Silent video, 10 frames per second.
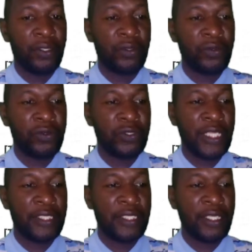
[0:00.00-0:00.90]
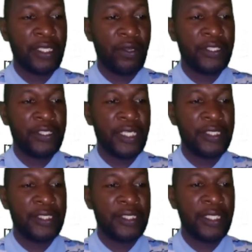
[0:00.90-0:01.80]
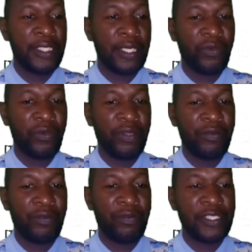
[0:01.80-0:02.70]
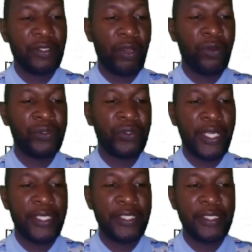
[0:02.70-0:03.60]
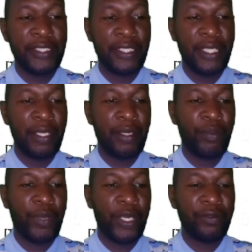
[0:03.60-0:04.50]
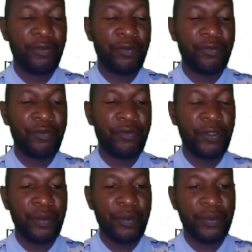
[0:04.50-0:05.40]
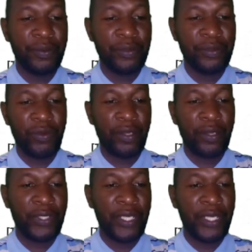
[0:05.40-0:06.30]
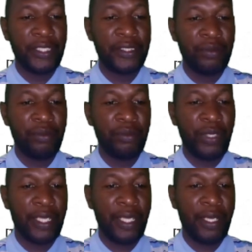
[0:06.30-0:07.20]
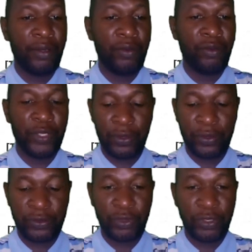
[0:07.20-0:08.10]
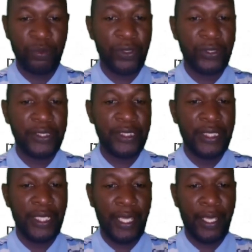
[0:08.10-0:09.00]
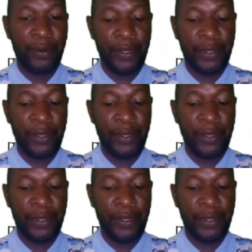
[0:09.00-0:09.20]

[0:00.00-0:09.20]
To start our genetic diagram, the first thing we are going to write is the parental phenotype. So we are going to write black hair will be crossed with blonde hair.